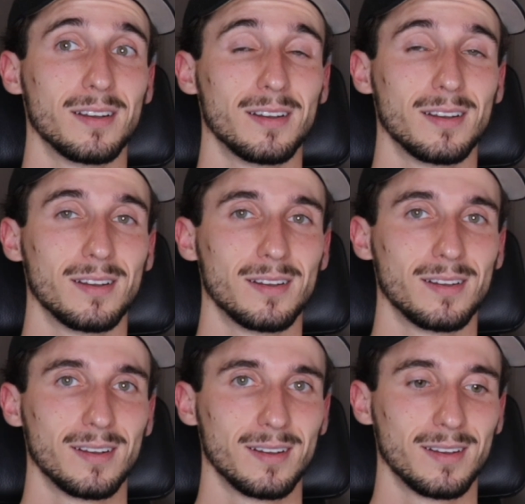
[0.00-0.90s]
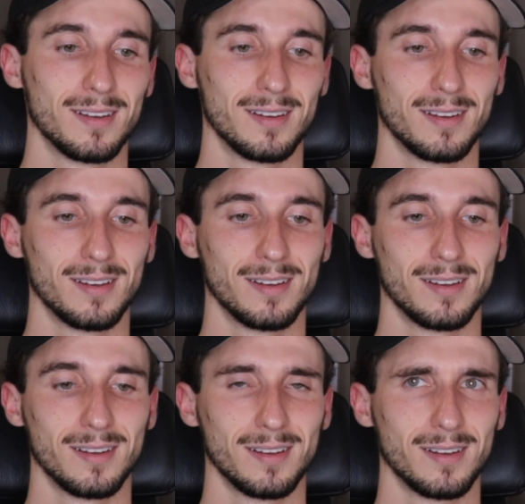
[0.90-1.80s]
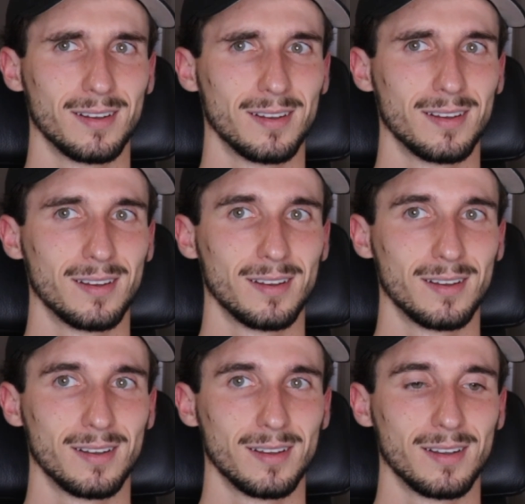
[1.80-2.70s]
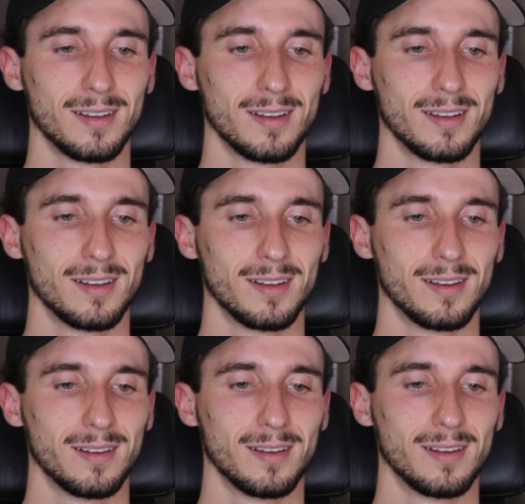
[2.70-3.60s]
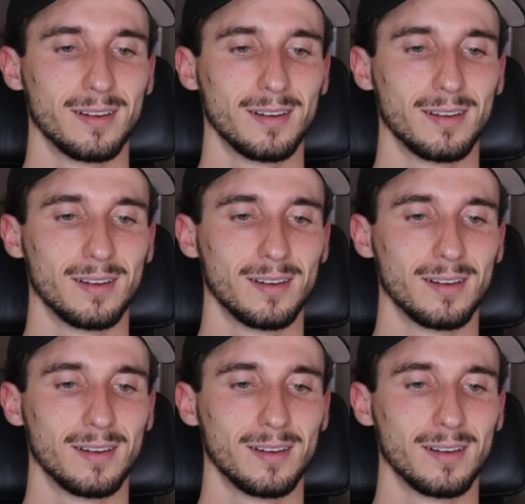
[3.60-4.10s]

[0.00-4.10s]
(silent)